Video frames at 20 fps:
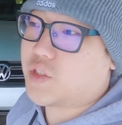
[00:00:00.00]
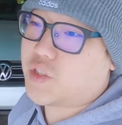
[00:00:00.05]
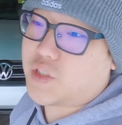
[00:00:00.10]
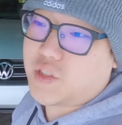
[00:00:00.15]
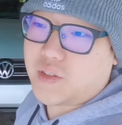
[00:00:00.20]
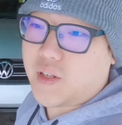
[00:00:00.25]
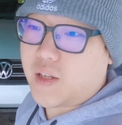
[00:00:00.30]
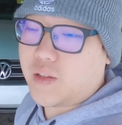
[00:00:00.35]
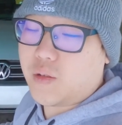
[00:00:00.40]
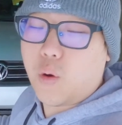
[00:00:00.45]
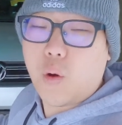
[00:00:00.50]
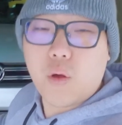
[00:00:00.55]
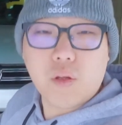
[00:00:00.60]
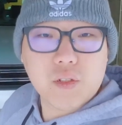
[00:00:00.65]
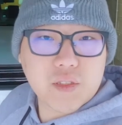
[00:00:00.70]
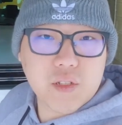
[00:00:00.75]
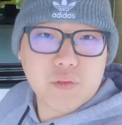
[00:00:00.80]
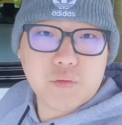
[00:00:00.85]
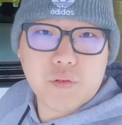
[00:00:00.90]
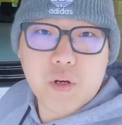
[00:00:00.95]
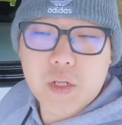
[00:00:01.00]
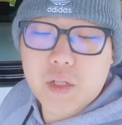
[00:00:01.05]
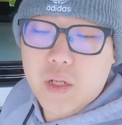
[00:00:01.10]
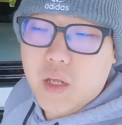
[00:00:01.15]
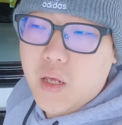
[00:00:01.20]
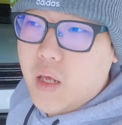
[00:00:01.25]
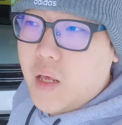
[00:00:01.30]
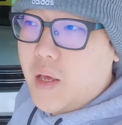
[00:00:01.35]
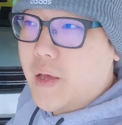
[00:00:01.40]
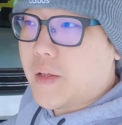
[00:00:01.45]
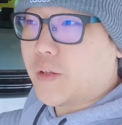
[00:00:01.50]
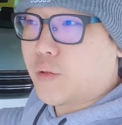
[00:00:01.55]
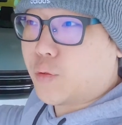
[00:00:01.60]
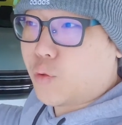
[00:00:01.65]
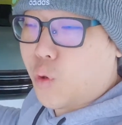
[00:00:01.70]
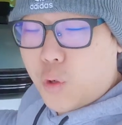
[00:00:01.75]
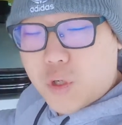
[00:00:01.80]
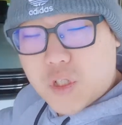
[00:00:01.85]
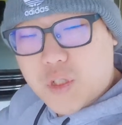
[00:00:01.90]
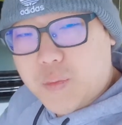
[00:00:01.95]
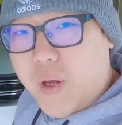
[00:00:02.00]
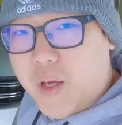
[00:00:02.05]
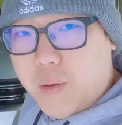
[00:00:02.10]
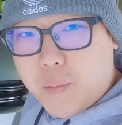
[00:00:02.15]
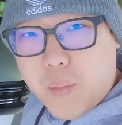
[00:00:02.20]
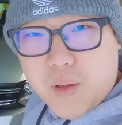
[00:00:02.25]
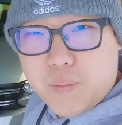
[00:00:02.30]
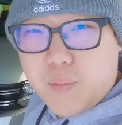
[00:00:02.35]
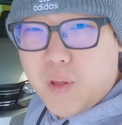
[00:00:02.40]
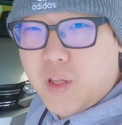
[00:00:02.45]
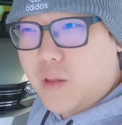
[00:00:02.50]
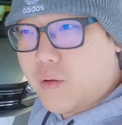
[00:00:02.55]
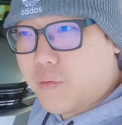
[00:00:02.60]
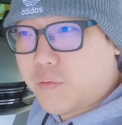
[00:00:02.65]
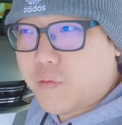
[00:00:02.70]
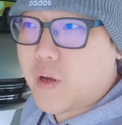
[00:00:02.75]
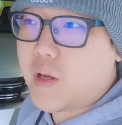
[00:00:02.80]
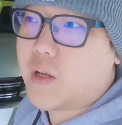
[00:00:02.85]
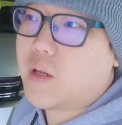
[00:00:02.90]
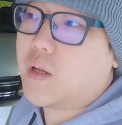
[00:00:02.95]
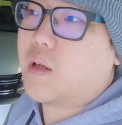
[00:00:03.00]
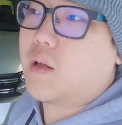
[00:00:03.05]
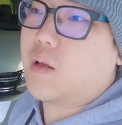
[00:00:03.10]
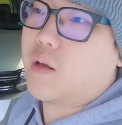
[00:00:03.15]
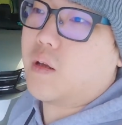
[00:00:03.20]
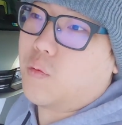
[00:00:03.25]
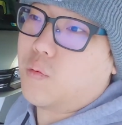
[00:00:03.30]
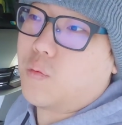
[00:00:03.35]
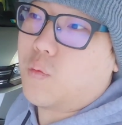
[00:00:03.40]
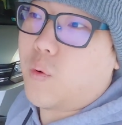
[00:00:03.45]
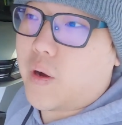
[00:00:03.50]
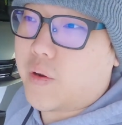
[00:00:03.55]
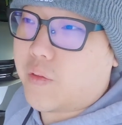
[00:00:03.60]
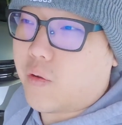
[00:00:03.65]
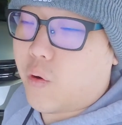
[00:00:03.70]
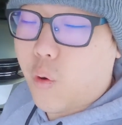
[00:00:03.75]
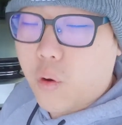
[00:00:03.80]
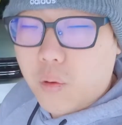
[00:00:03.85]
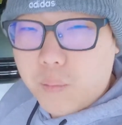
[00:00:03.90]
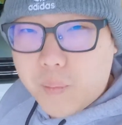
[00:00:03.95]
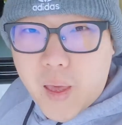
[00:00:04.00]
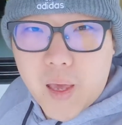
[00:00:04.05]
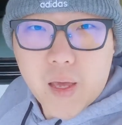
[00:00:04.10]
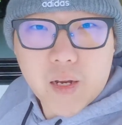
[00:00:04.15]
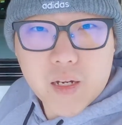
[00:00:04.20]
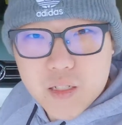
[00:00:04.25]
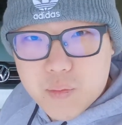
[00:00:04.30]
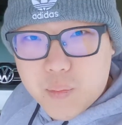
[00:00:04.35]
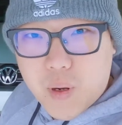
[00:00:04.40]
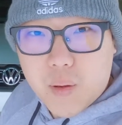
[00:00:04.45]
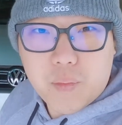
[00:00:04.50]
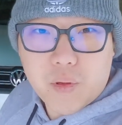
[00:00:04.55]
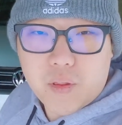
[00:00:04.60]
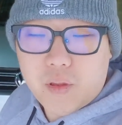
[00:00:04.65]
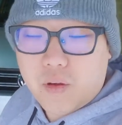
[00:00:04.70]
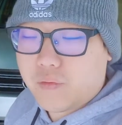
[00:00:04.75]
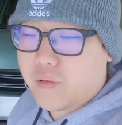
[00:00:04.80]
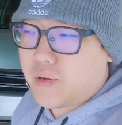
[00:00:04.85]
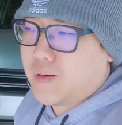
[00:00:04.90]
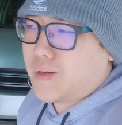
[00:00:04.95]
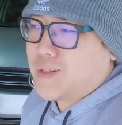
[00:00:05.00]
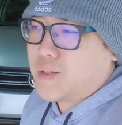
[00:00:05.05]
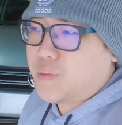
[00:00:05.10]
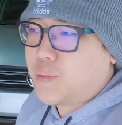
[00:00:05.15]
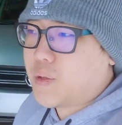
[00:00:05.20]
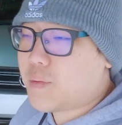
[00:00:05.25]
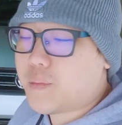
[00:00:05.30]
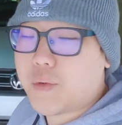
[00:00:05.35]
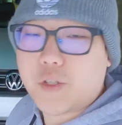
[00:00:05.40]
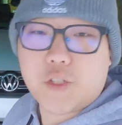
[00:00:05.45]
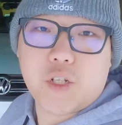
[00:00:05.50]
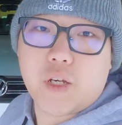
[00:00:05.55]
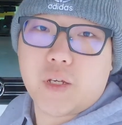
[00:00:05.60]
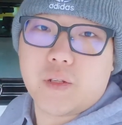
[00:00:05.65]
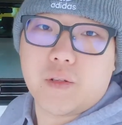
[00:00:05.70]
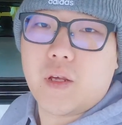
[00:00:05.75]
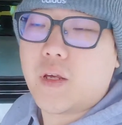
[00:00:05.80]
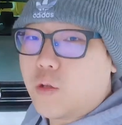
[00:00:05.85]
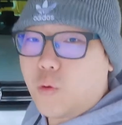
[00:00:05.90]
It's just that the oil is different, the torque spec might be different, where the oil pan is might be different. That's pretty much it.